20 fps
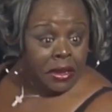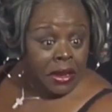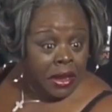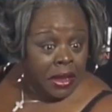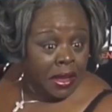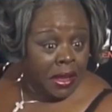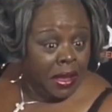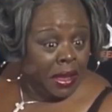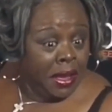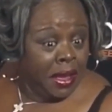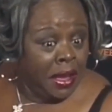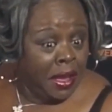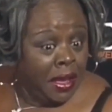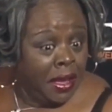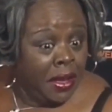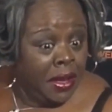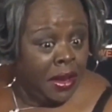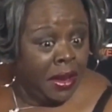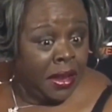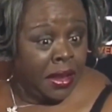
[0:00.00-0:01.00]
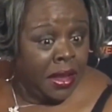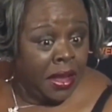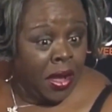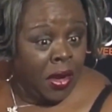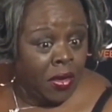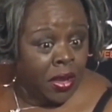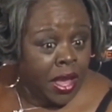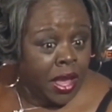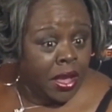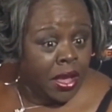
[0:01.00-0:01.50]
Yet, despite the
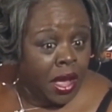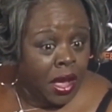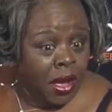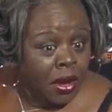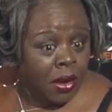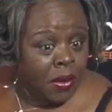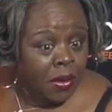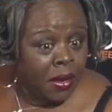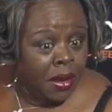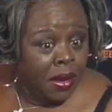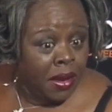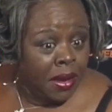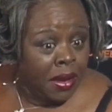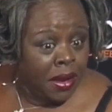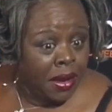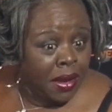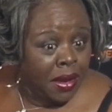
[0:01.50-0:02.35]
intellectual nourishment,